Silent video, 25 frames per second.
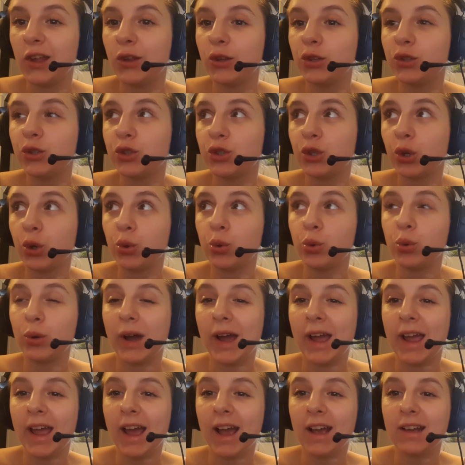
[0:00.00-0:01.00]
So
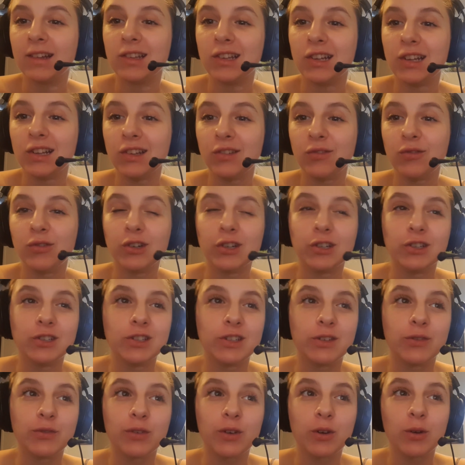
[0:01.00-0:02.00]
I accidentally forgot
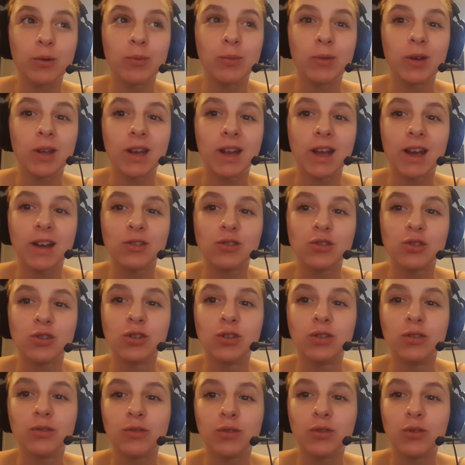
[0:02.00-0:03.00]
to film an
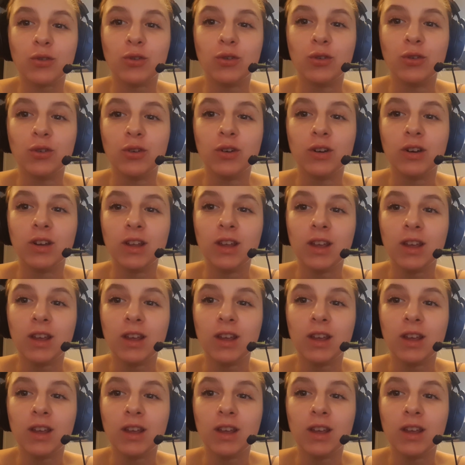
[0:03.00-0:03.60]
outro for